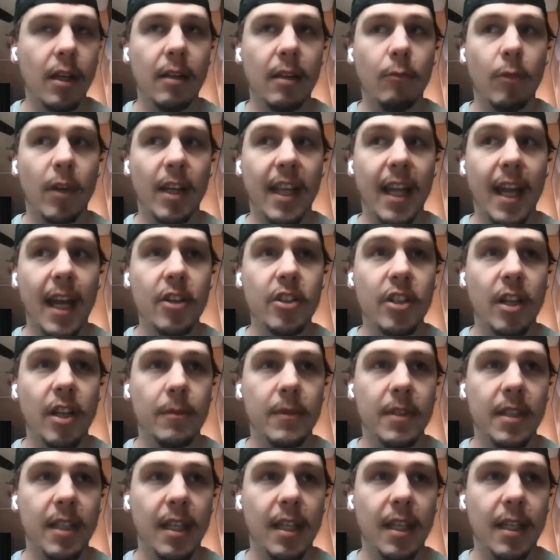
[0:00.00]
what Cash App
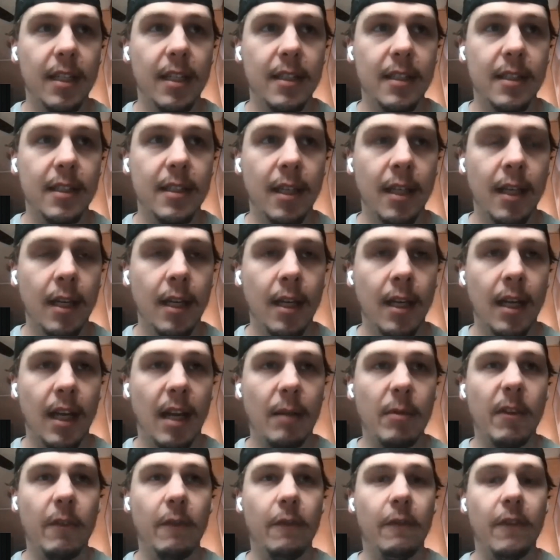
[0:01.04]
did is,
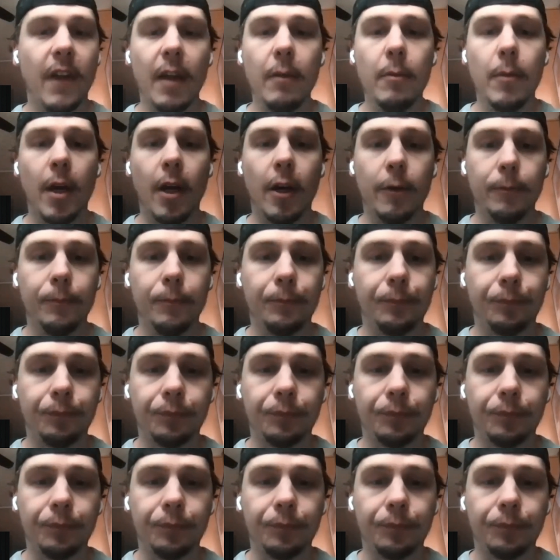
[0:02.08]
I mean, Venmo